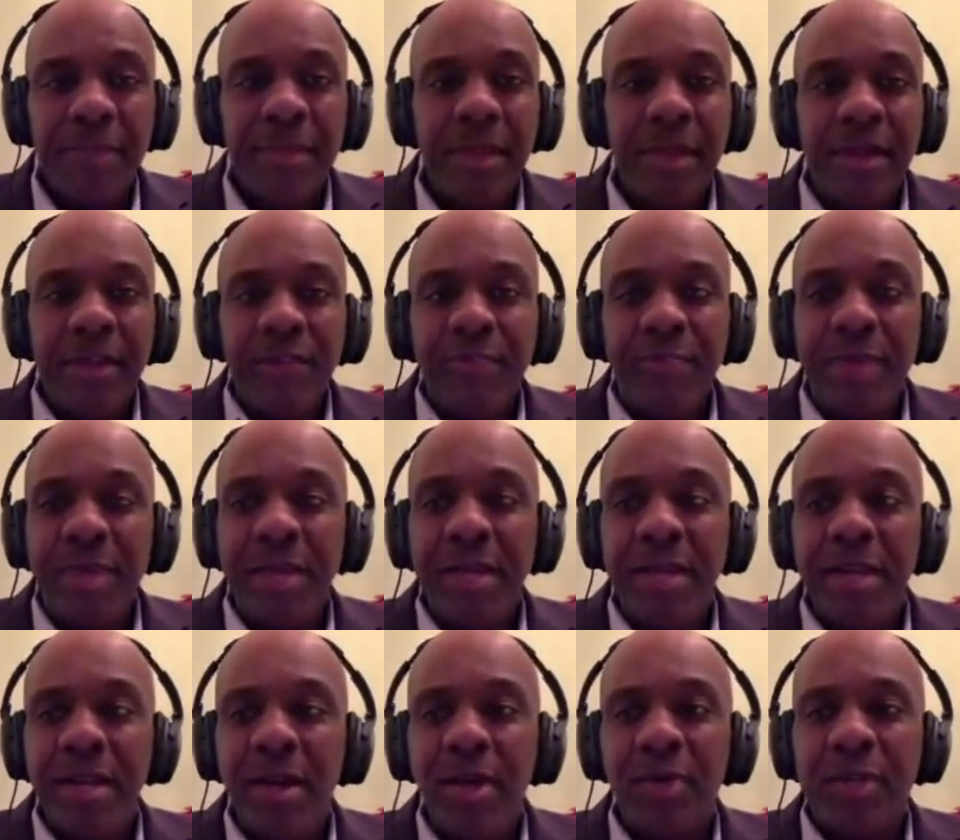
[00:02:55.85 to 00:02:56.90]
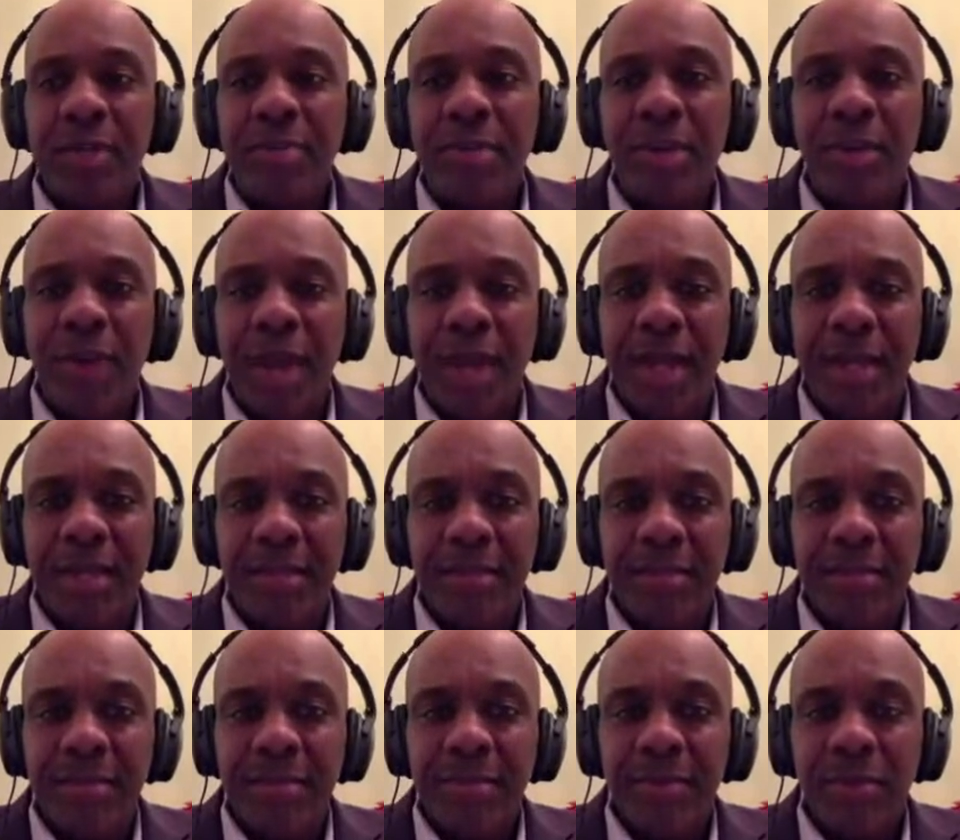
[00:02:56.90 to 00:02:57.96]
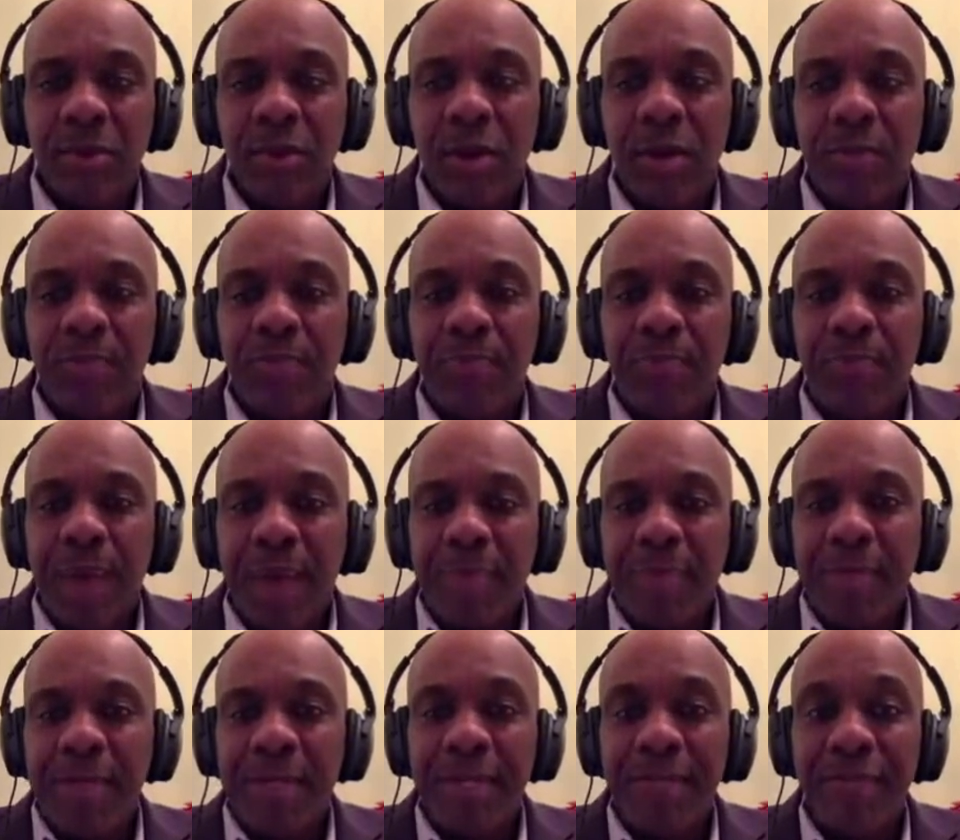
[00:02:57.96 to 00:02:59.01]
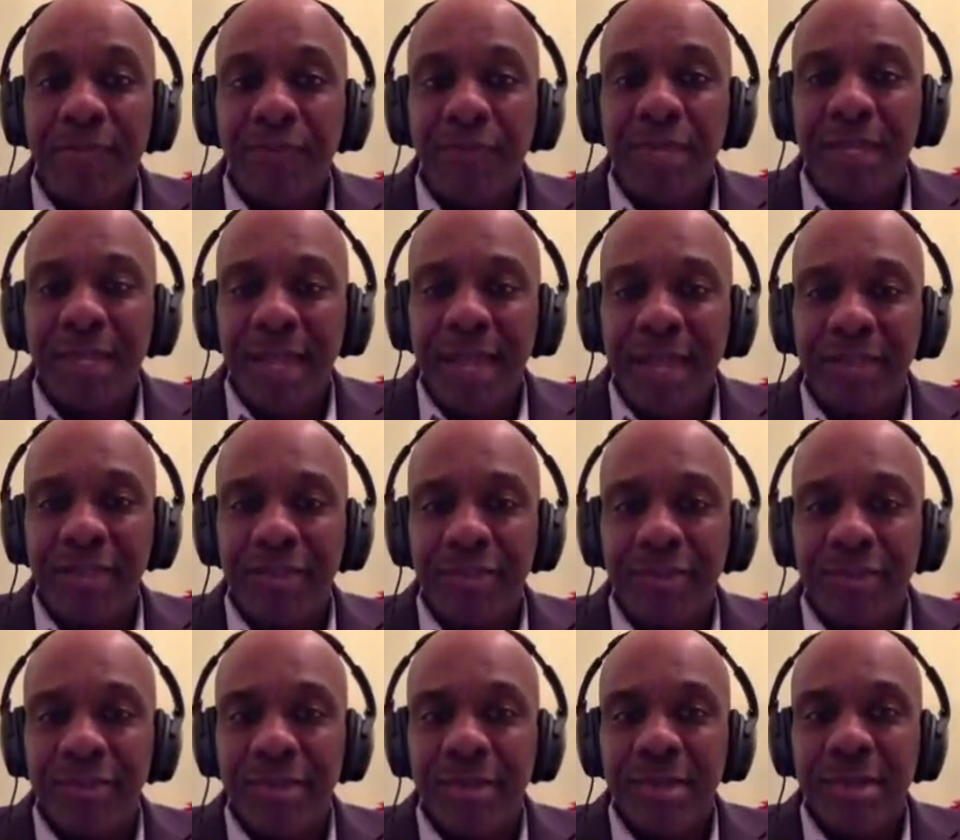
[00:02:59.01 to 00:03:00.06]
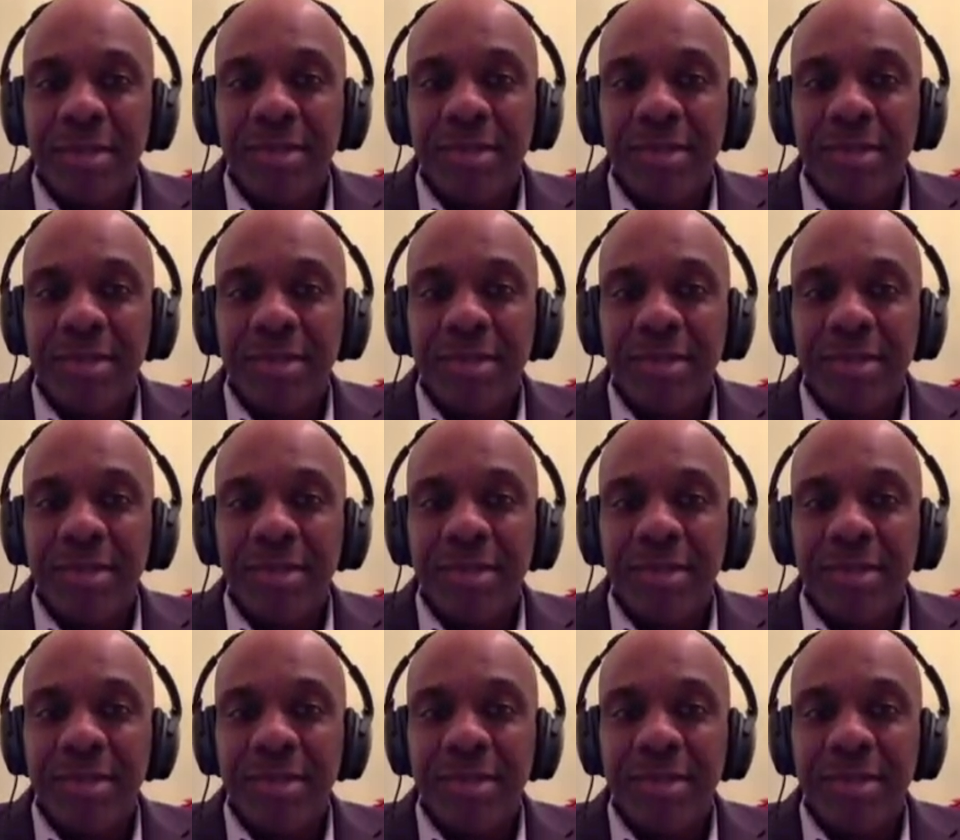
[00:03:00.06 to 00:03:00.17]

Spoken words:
There has been no democratic or publicly free elections